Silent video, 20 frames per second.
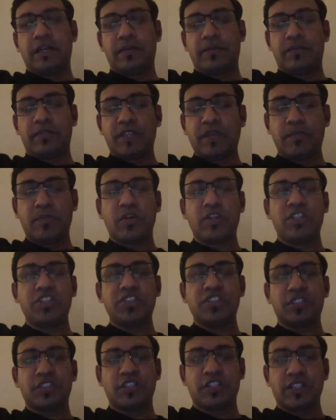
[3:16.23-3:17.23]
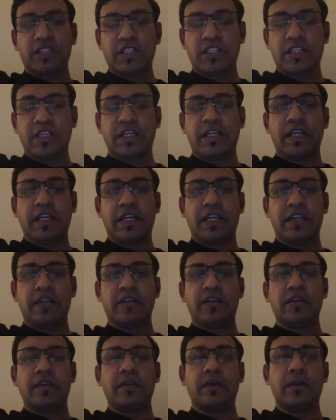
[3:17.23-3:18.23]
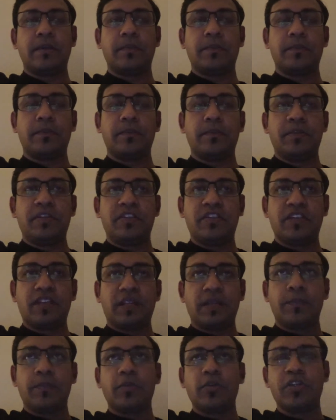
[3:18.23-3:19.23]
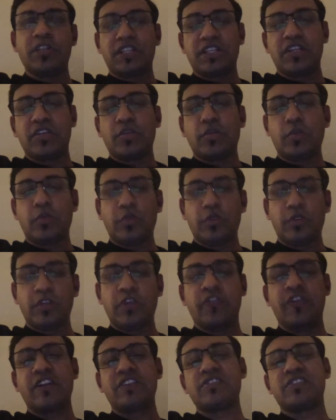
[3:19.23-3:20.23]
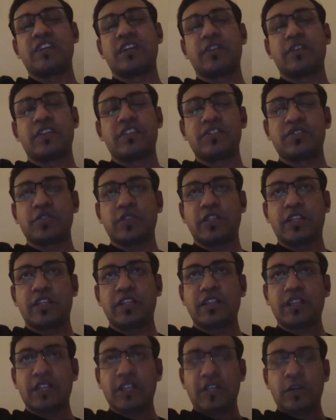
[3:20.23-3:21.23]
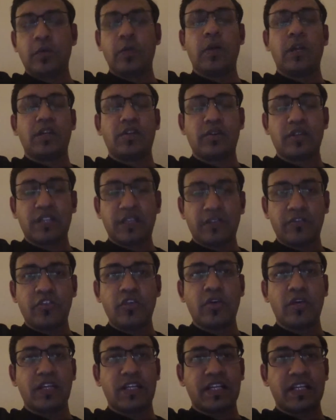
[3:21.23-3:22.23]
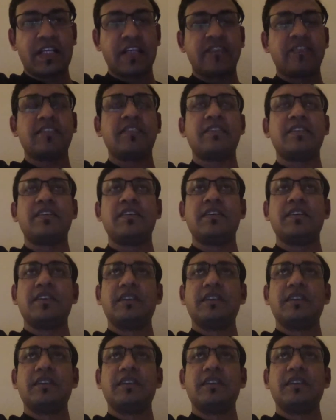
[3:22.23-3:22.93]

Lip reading: they monitor and basically put it into different servers so that worldwide everyone can access it.